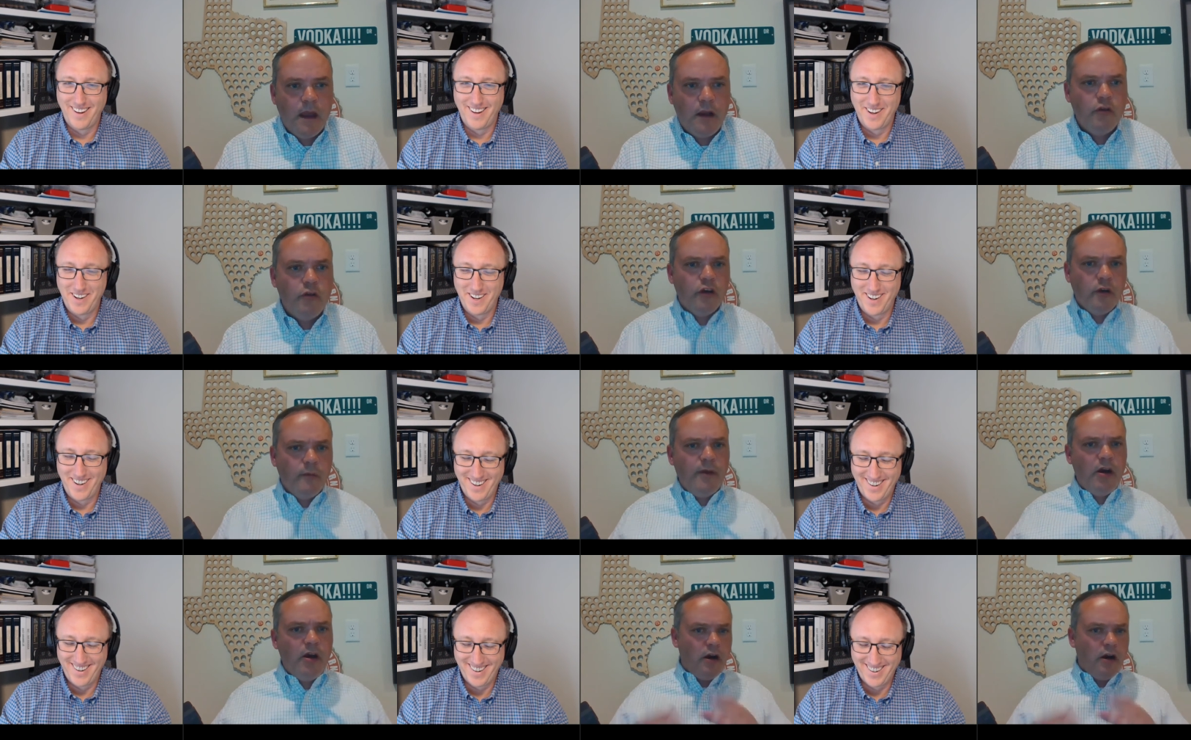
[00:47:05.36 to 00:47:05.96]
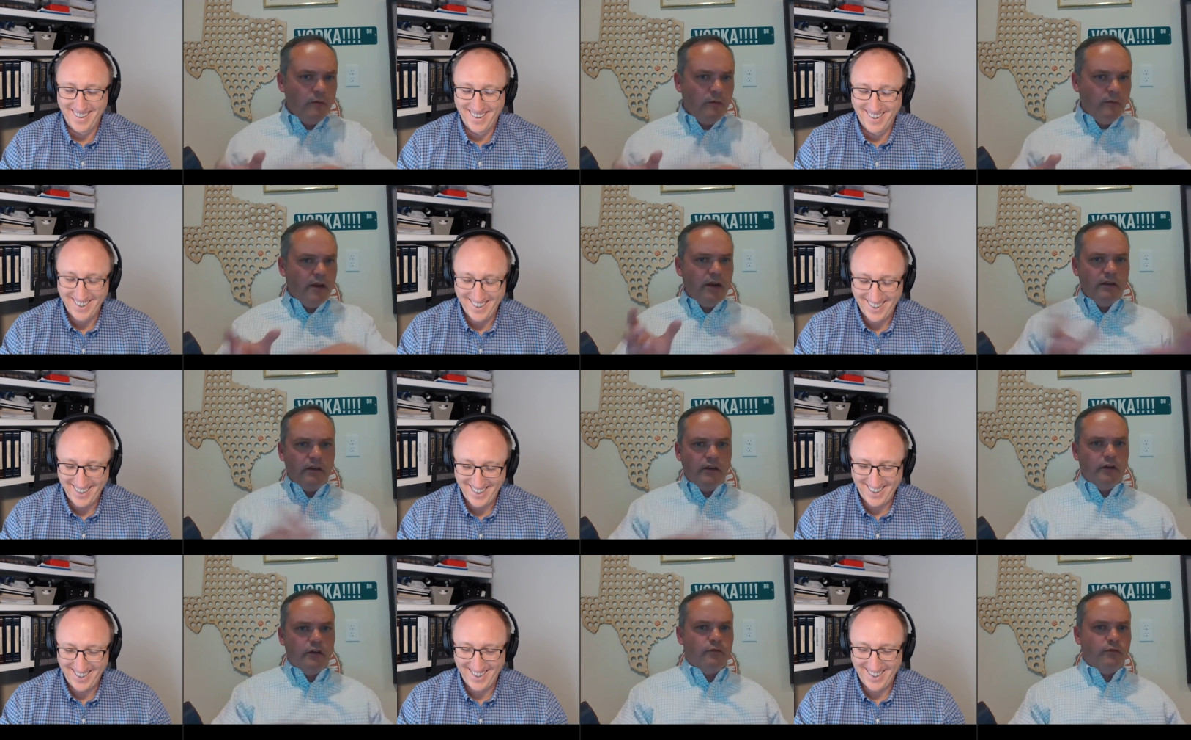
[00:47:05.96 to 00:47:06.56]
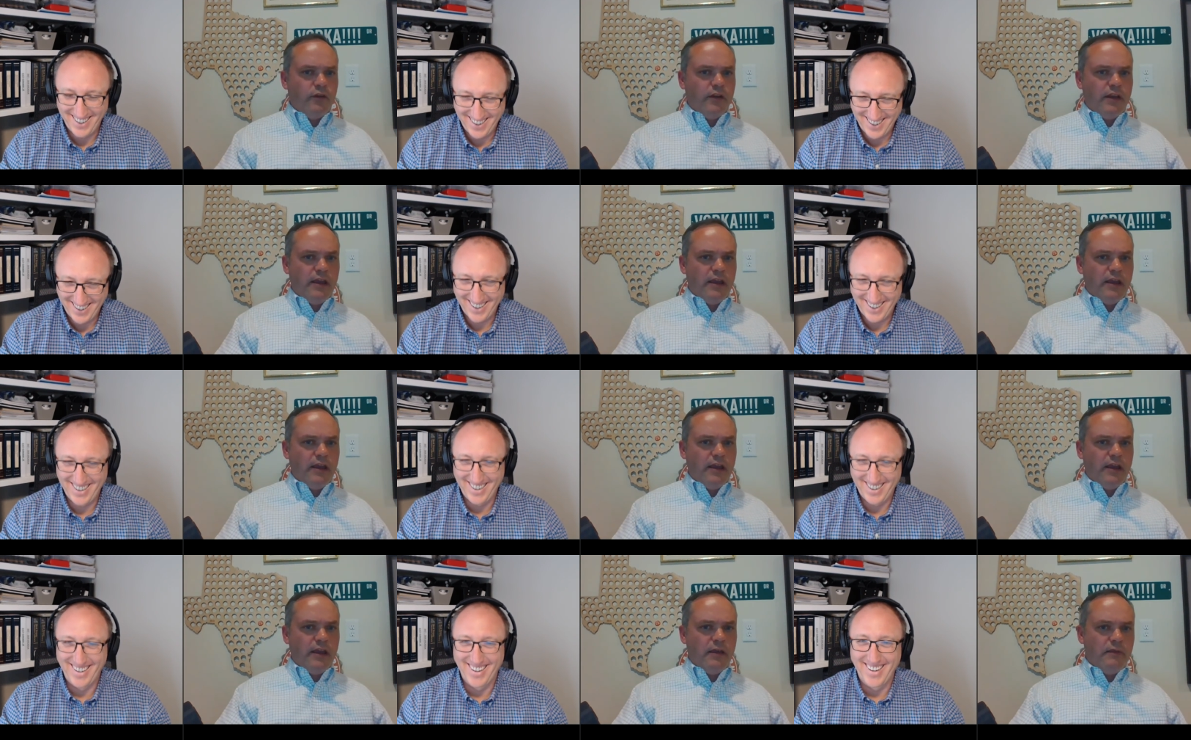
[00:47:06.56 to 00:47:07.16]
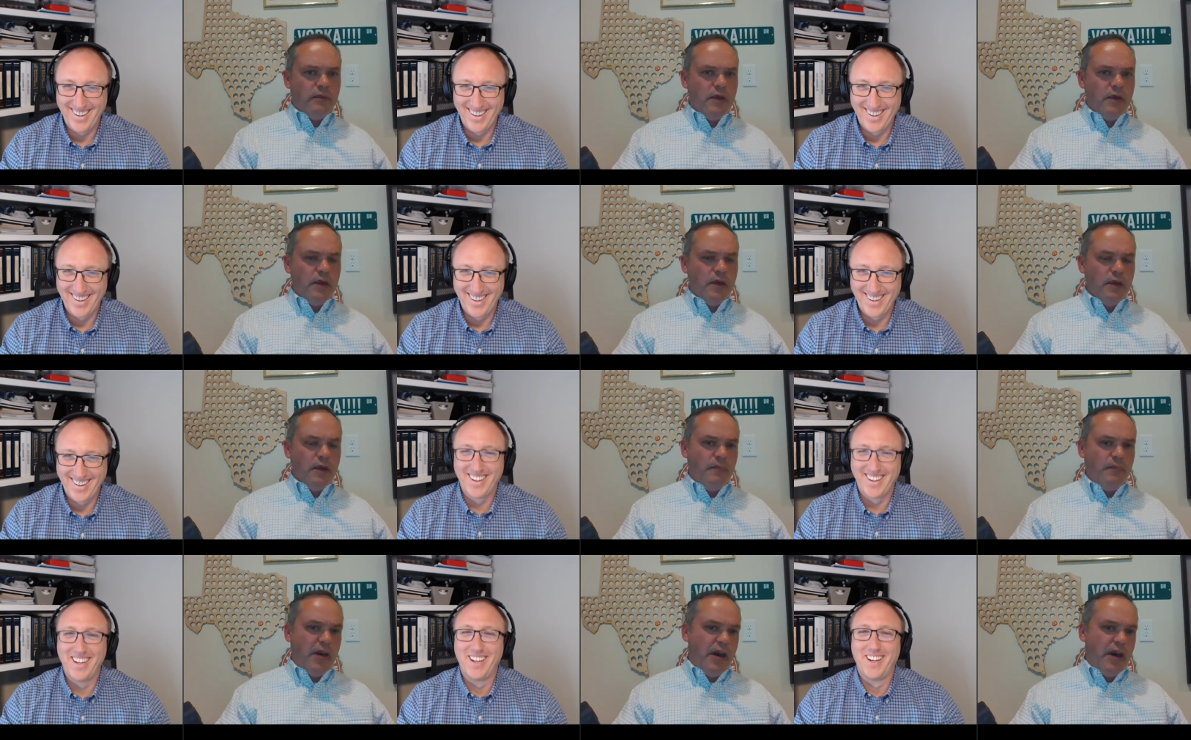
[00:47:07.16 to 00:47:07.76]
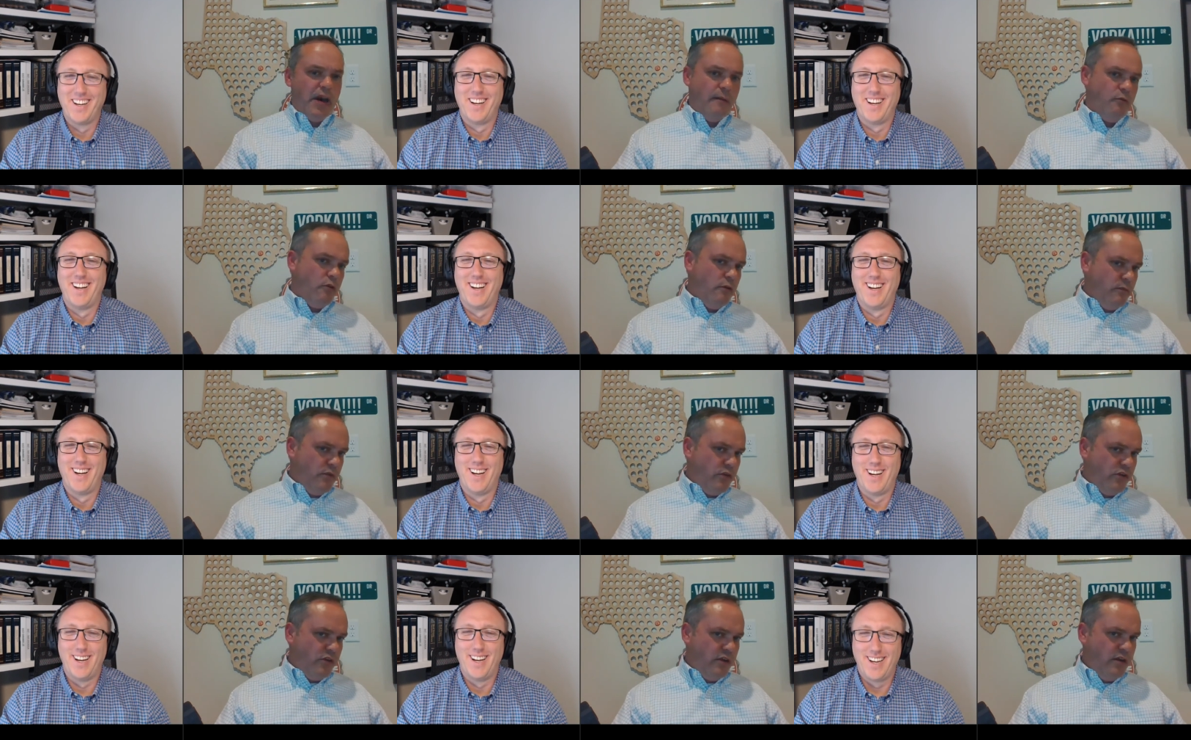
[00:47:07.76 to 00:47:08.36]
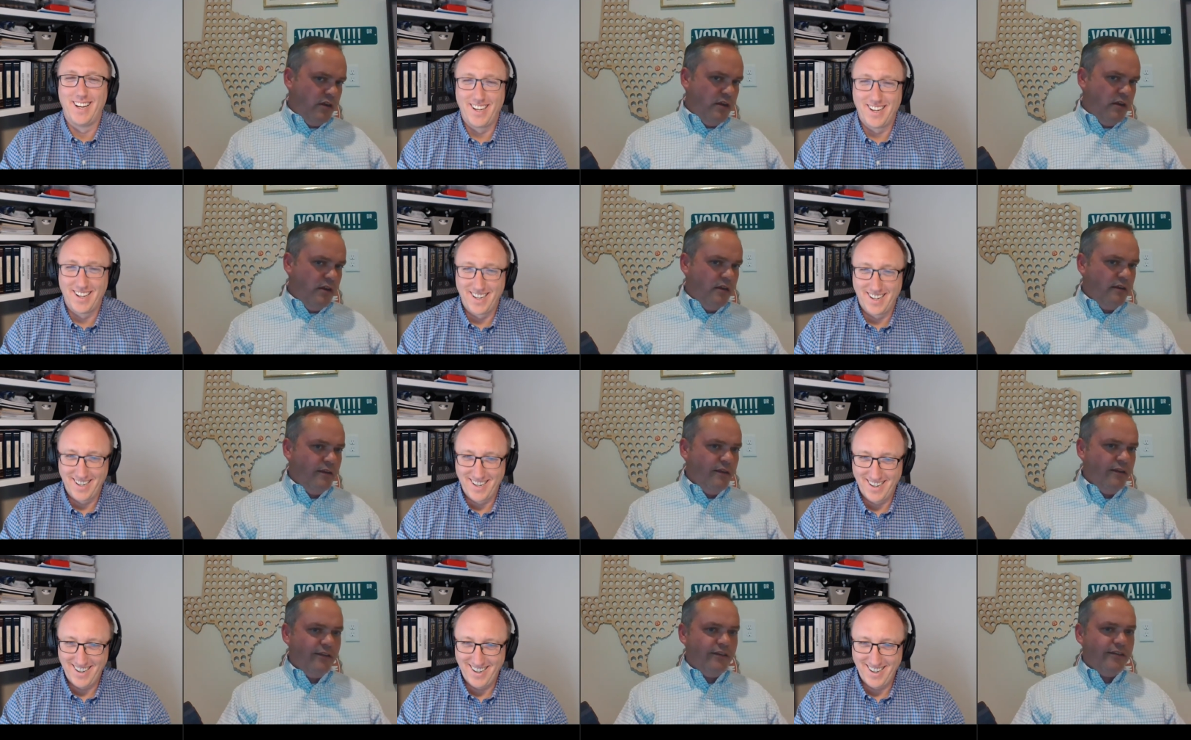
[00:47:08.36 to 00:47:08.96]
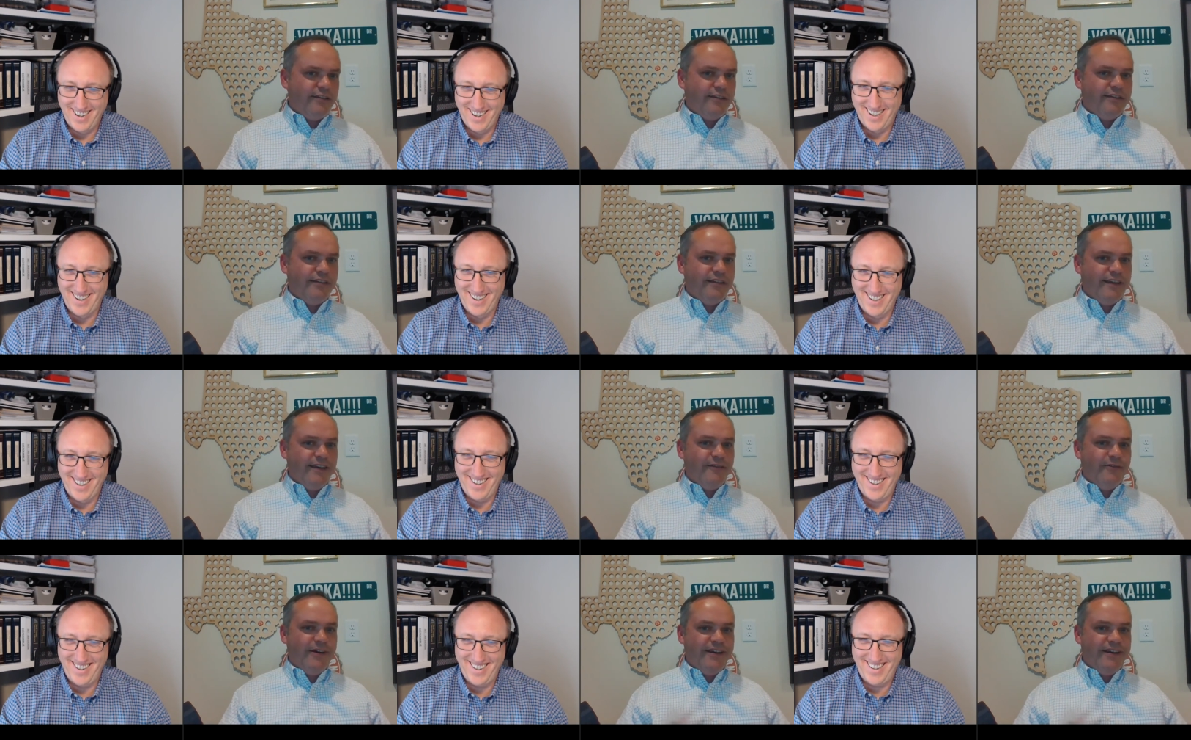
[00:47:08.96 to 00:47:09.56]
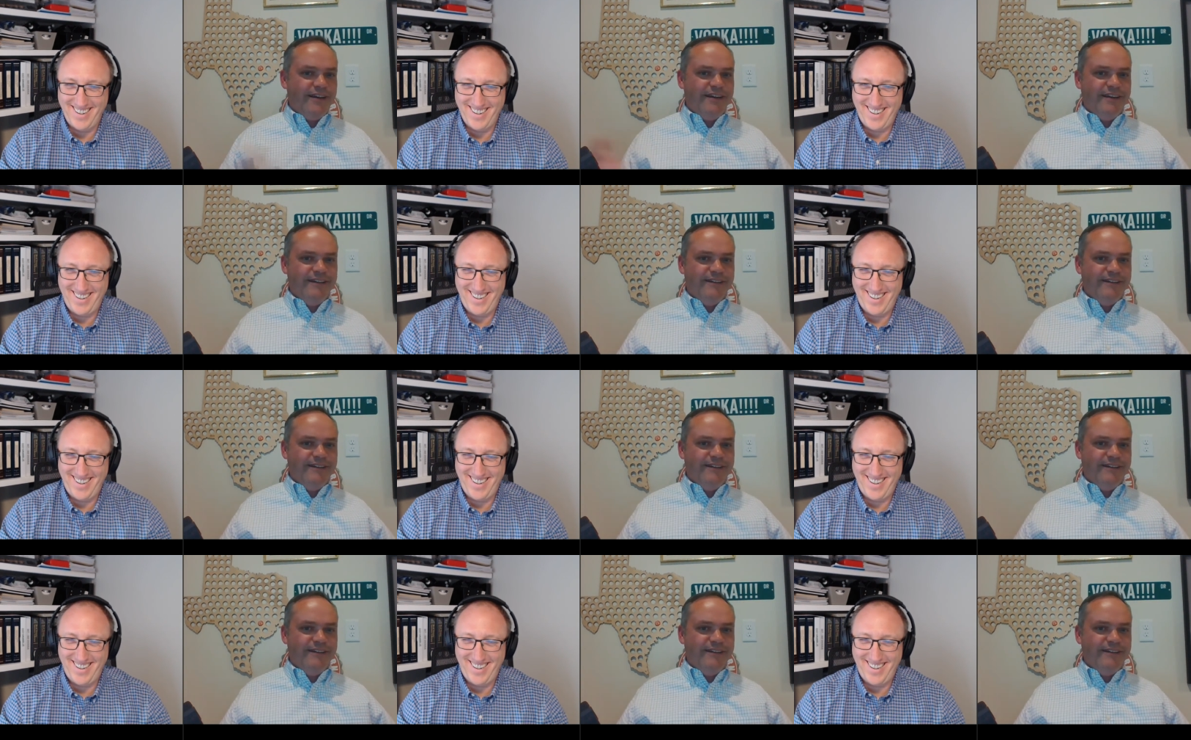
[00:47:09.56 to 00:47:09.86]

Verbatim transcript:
Speaker 1: i go you're gonna be a hard money lender for like popcorn machines like what,